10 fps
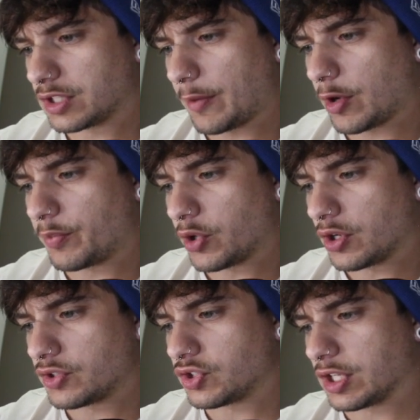Camo
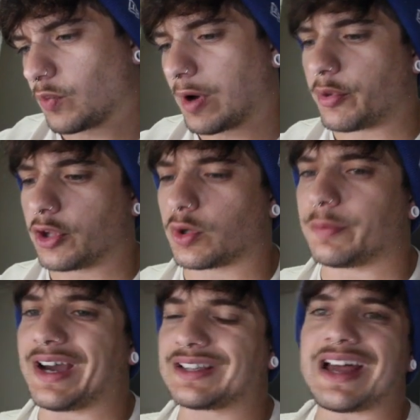Burst. You get one per three
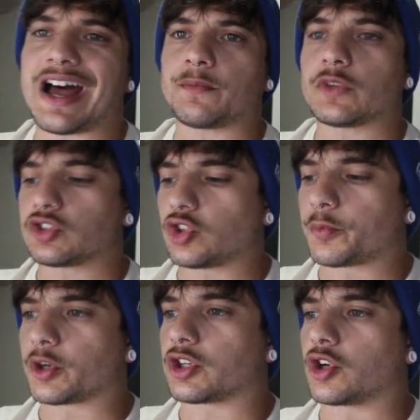packs. Ah! Still
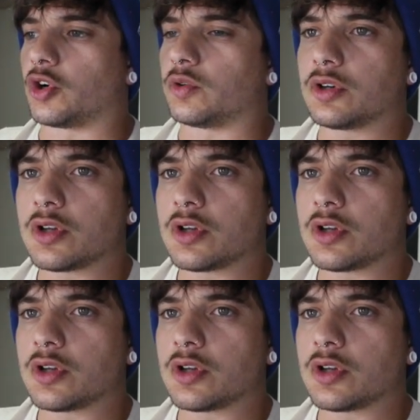pretty cool.